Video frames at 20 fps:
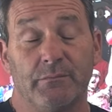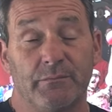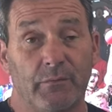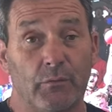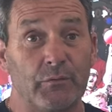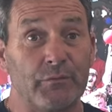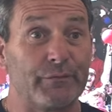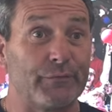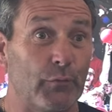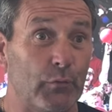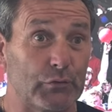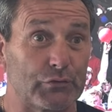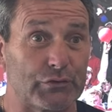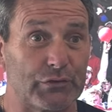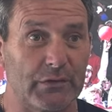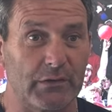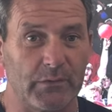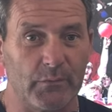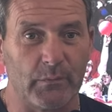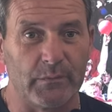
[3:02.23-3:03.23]

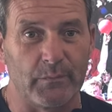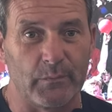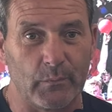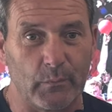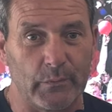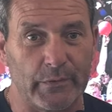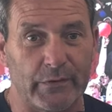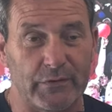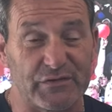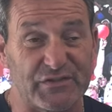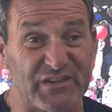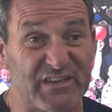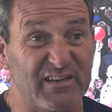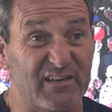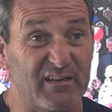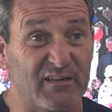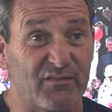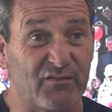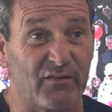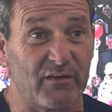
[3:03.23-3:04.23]
unfortunately, we
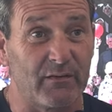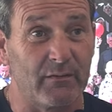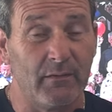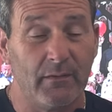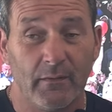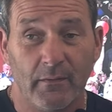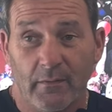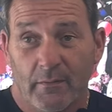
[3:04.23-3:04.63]
conceded 3.